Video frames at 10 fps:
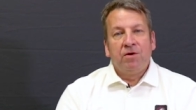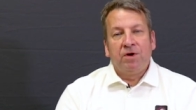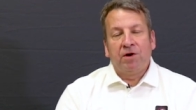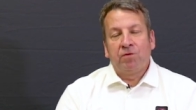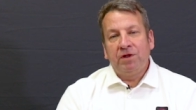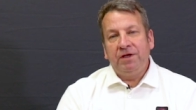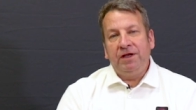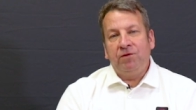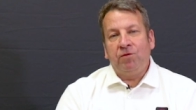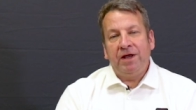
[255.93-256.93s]
But a really
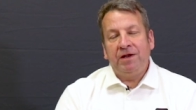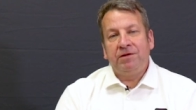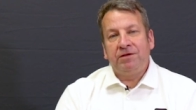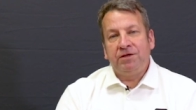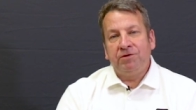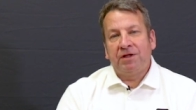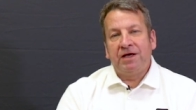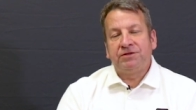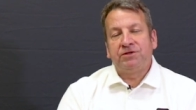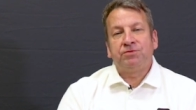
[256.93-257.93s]
neat way to, to
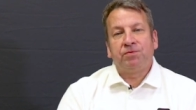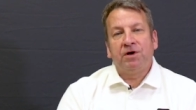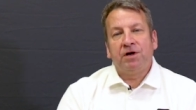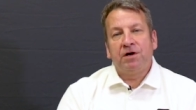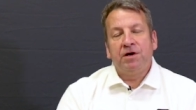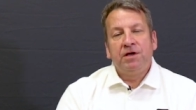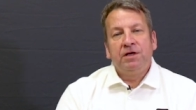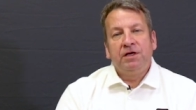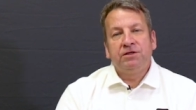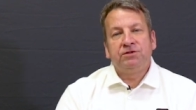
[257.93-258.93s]
utilize this printer
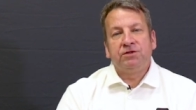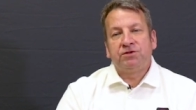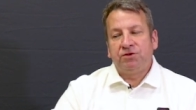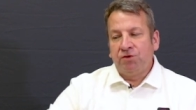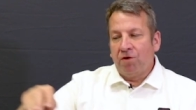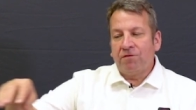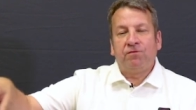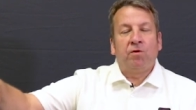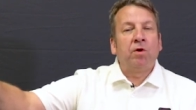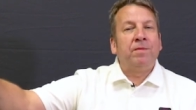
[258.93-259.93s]
is to store
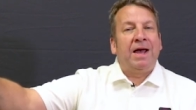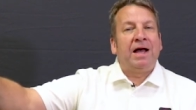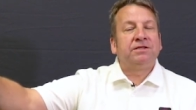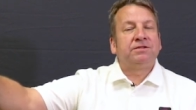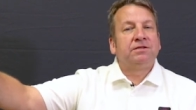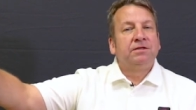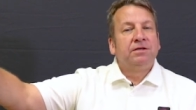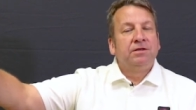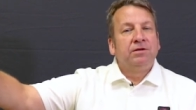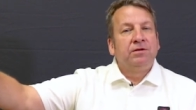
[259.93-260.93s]
formats
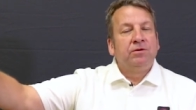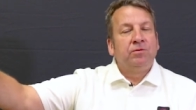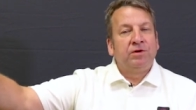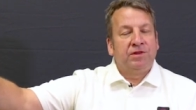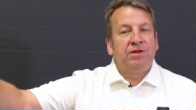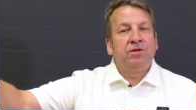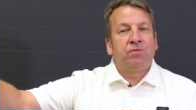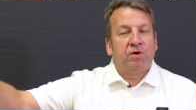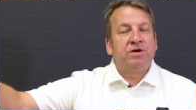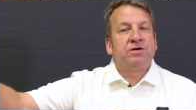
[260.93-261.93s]
within the
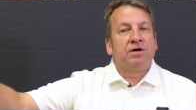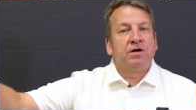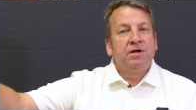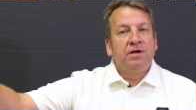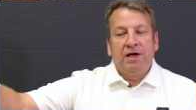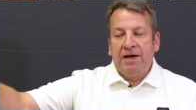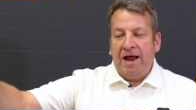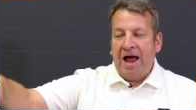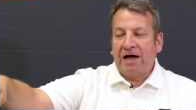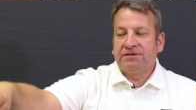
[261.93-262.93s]
printer and
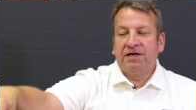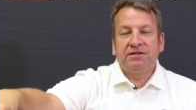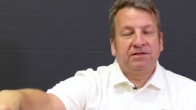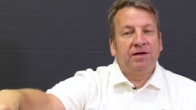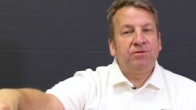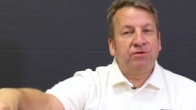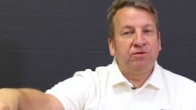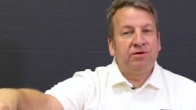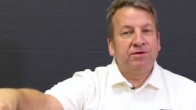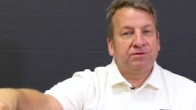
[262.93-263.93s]
access them
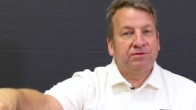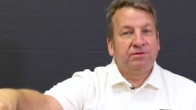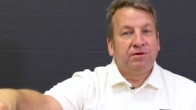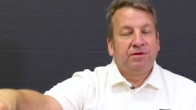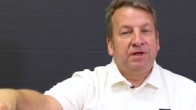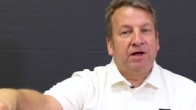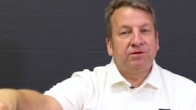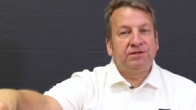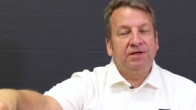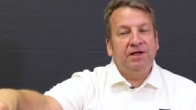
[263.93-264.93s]
through this
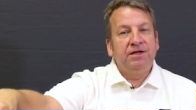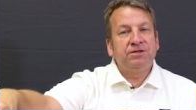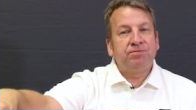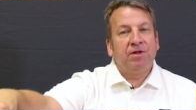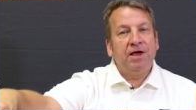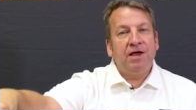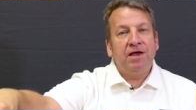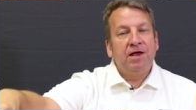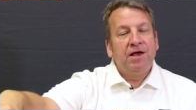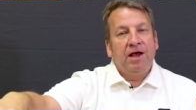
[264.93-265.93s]
LCD
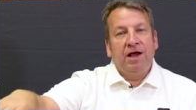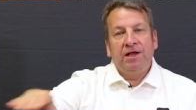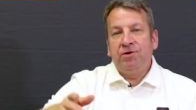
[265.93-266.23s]
display and